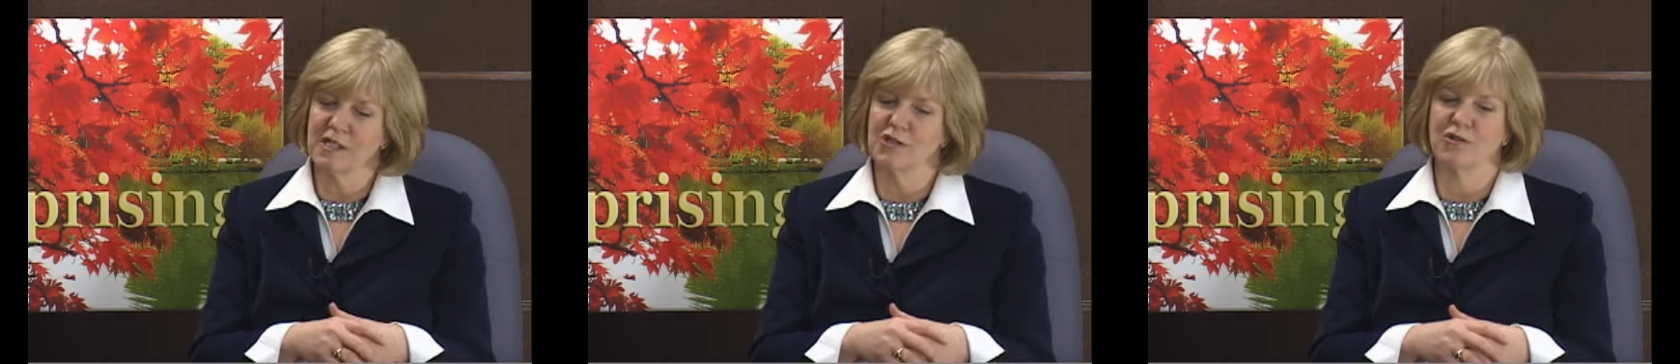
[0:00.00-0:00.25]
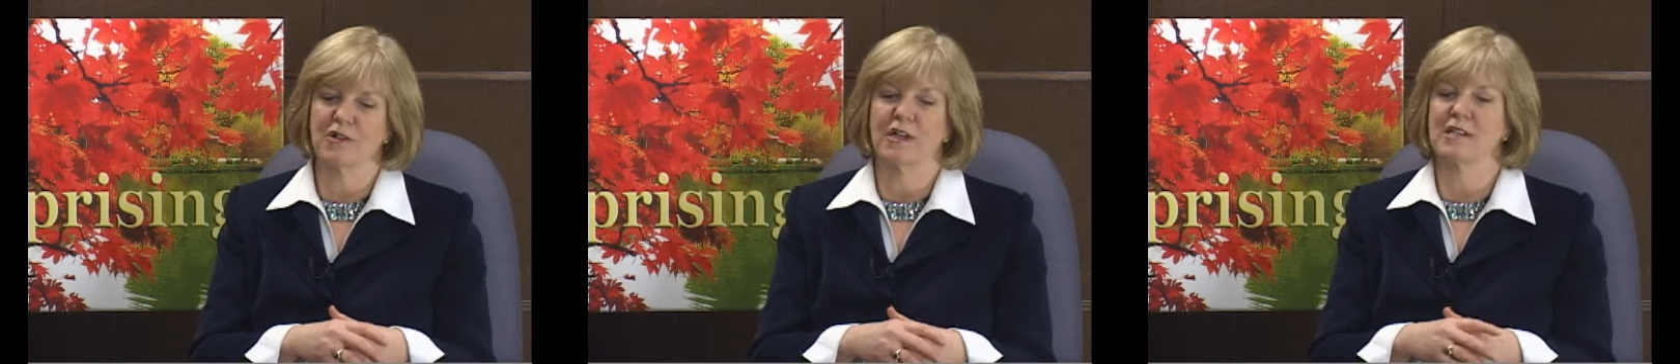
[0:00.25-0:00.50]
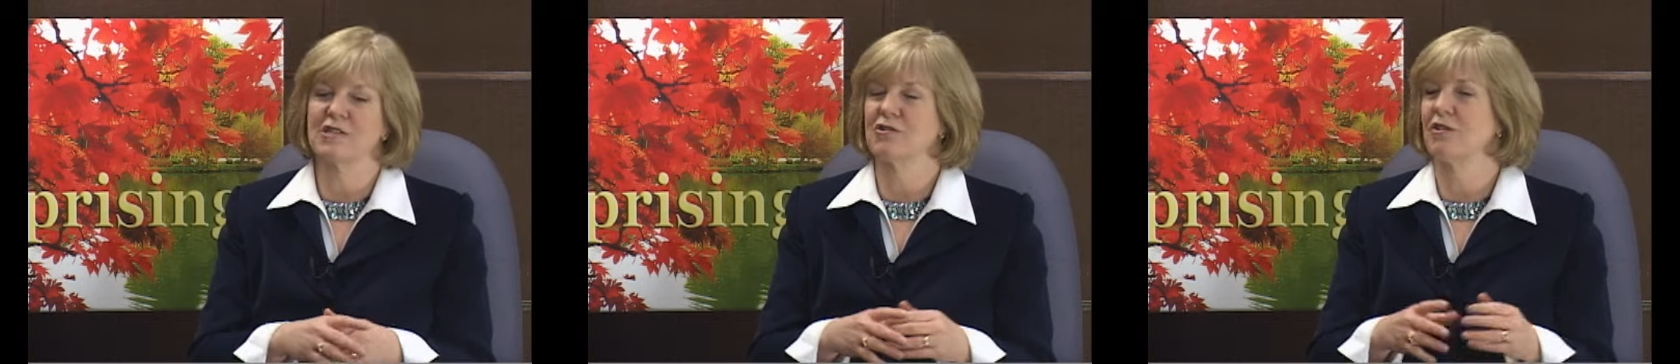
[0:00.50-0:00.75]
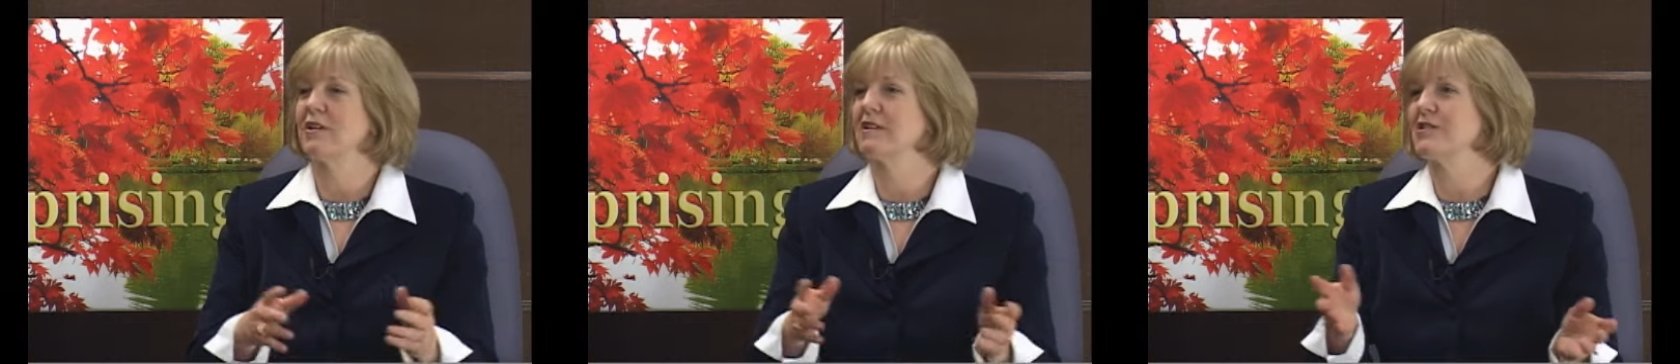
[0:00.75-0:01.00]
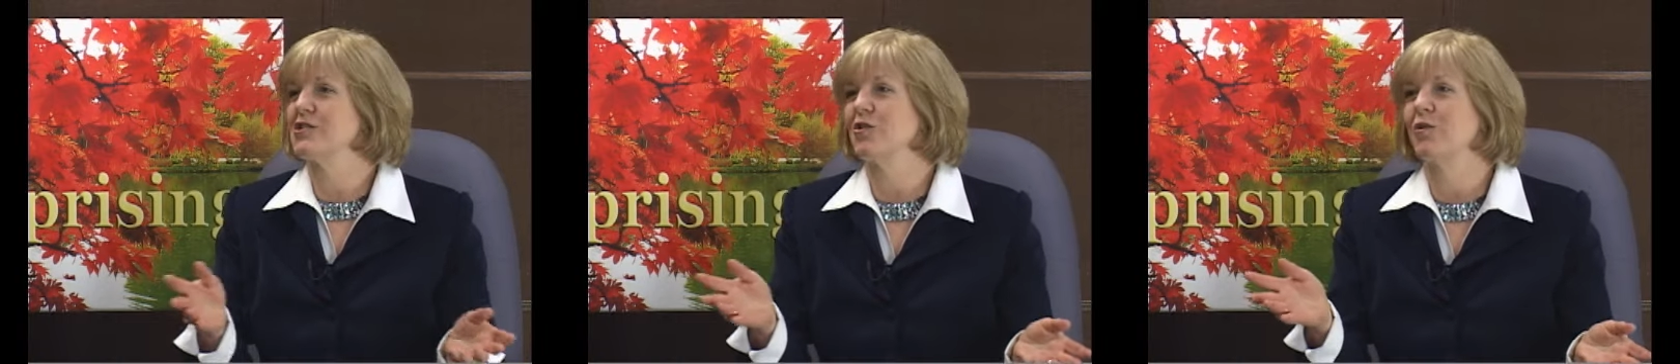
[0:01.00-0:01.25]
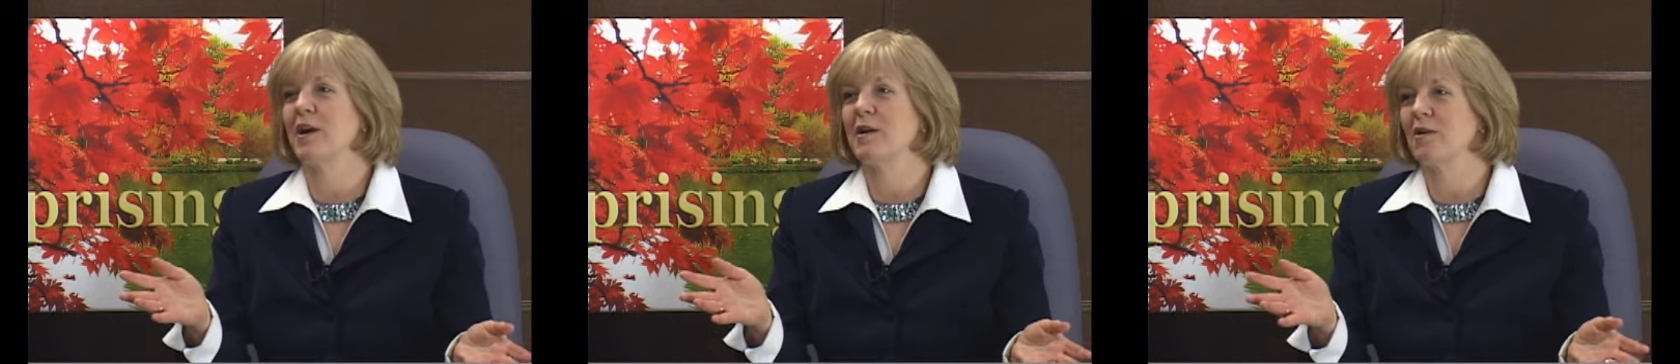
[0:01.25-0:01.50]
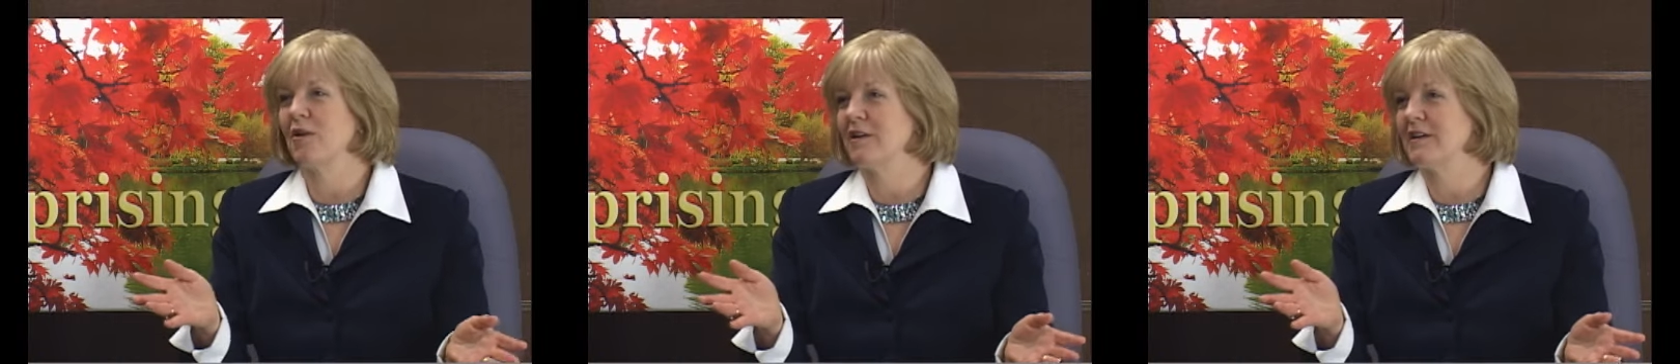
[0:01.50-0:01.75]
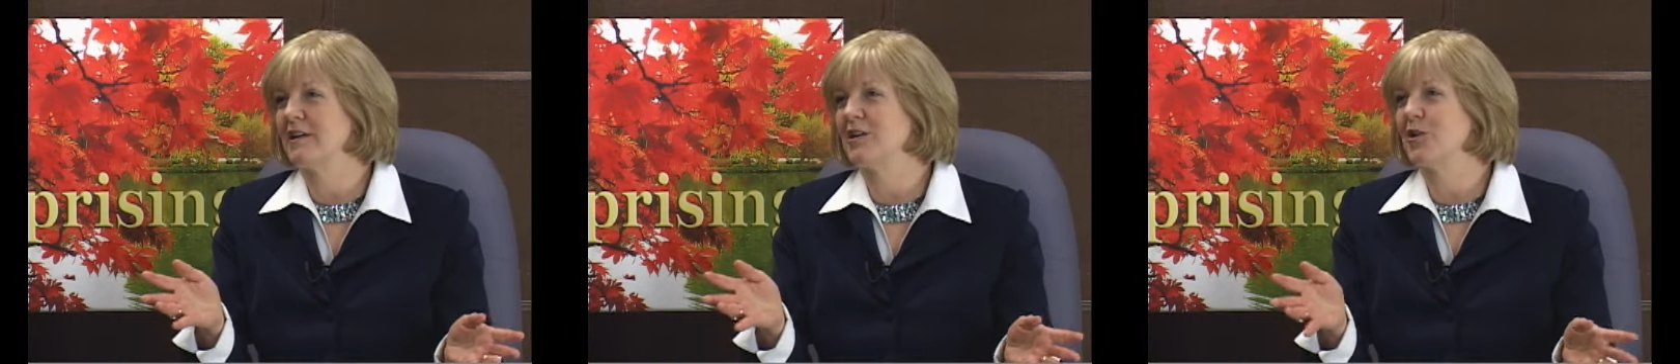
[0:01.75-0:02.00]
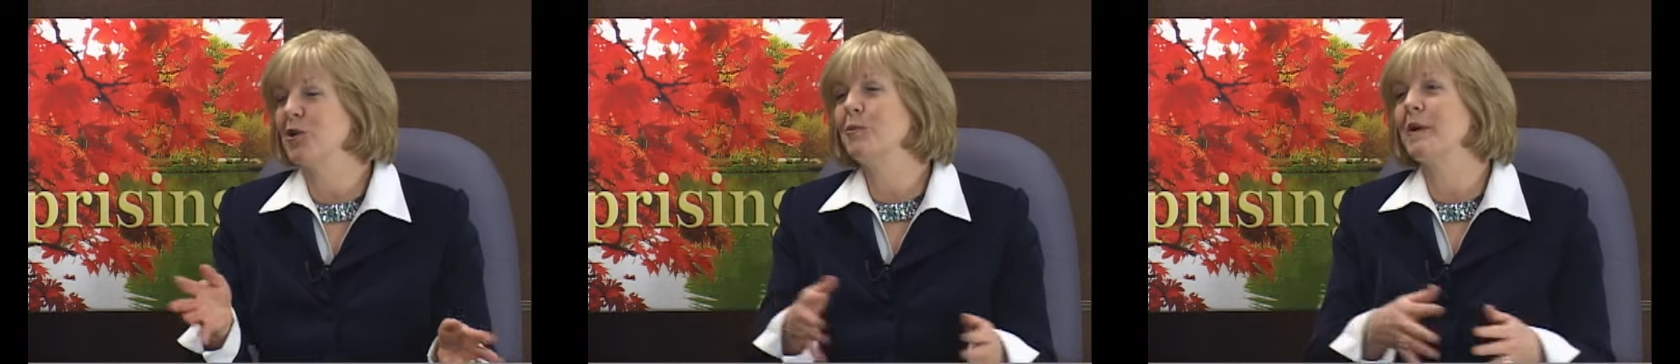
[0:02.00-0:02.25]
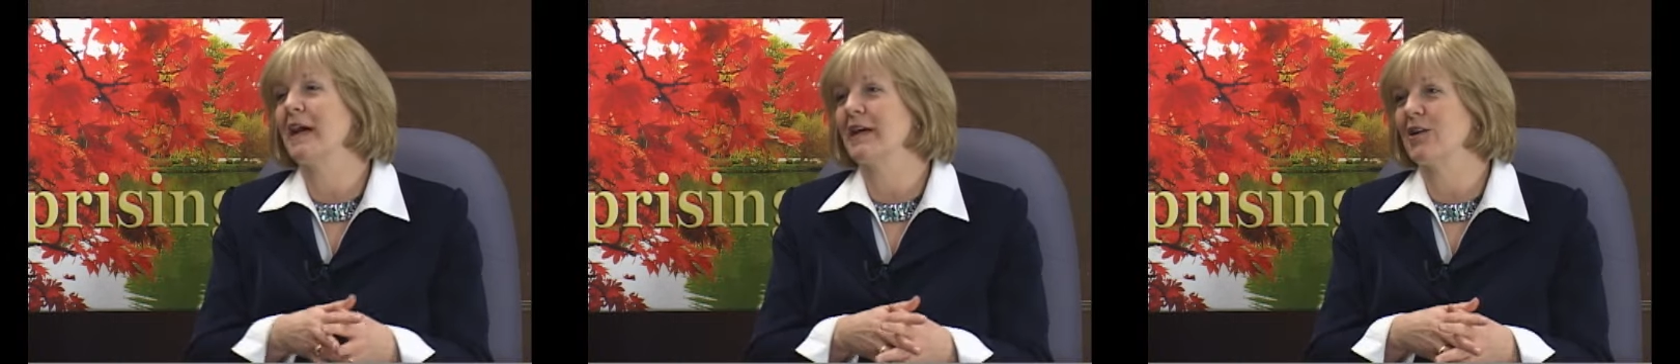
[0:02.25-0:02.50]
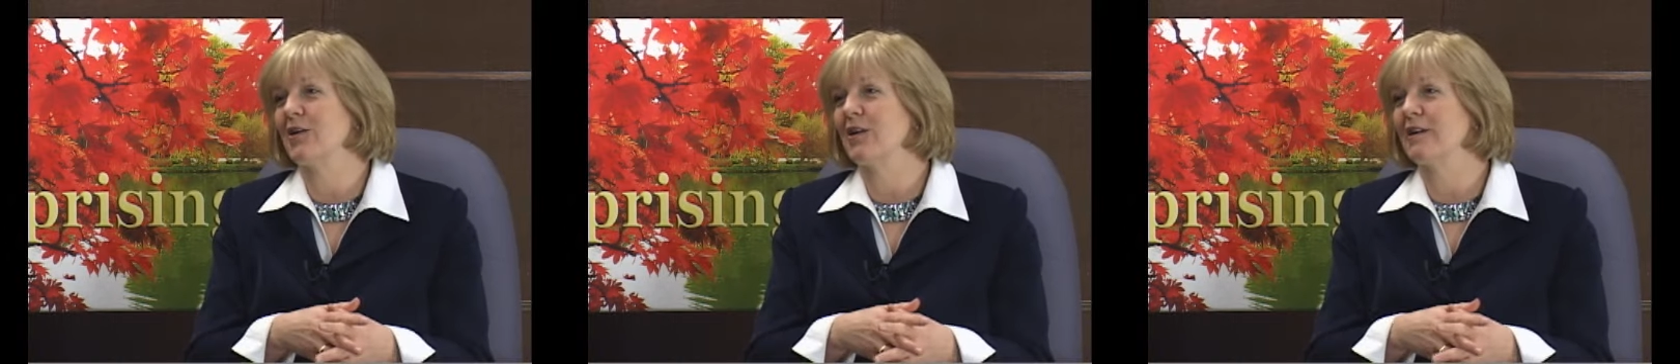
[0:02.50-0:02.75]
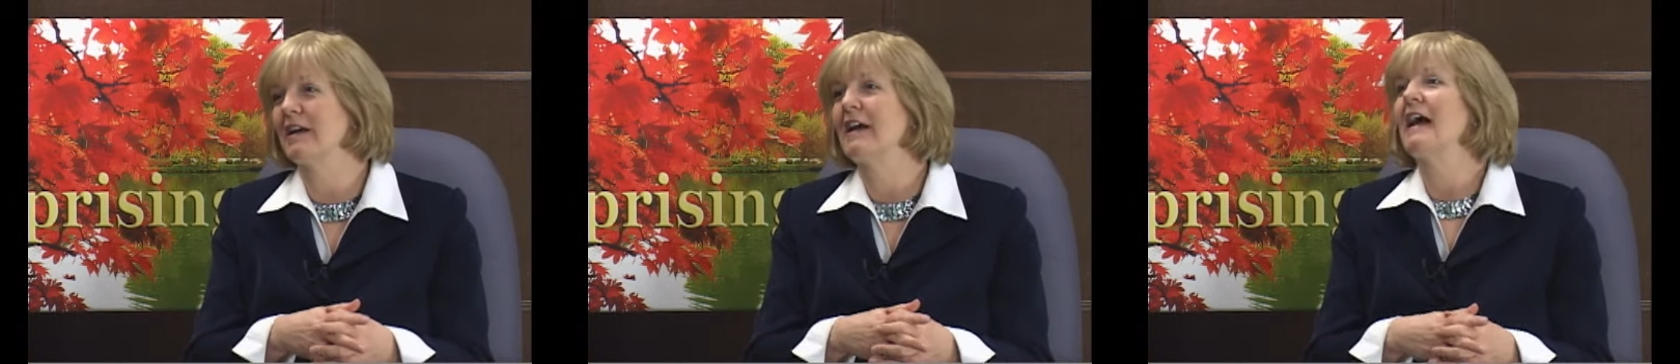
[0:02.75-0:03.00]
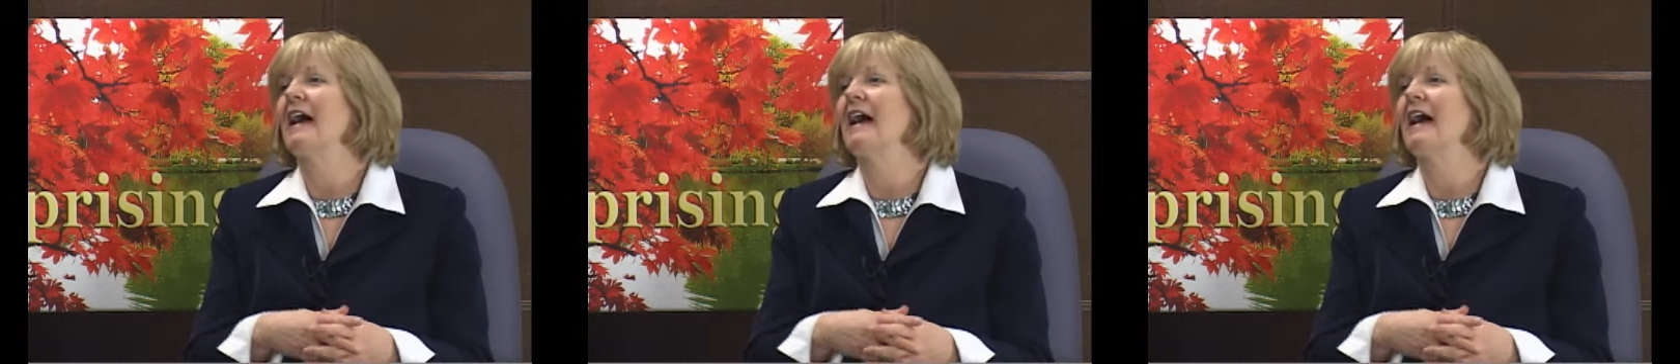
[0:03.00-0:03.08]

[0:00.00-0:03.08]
teacher and has started this great garden in her backyard,